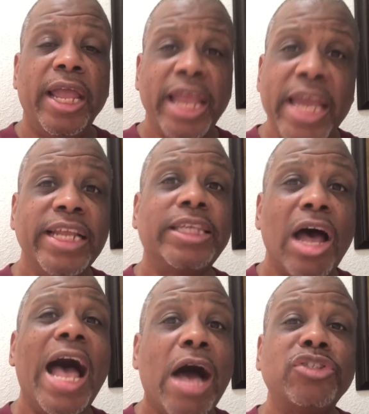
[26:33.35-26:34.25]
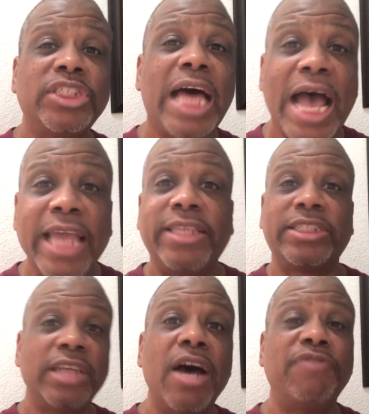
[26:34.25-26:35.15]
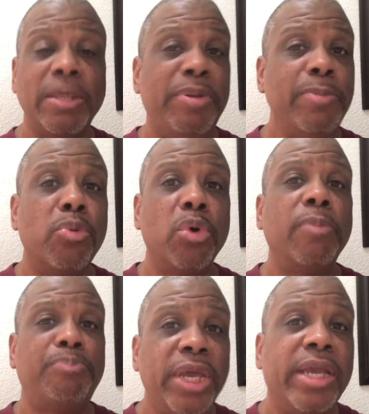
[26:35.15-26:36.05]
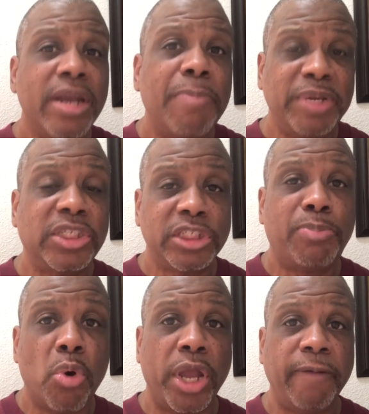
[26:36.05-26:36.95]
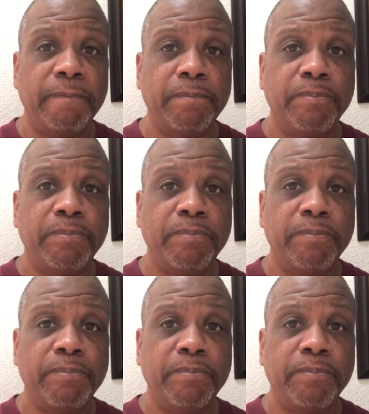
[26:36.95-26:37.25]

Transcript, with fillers: And it's outside stuff that people are picking up at this point.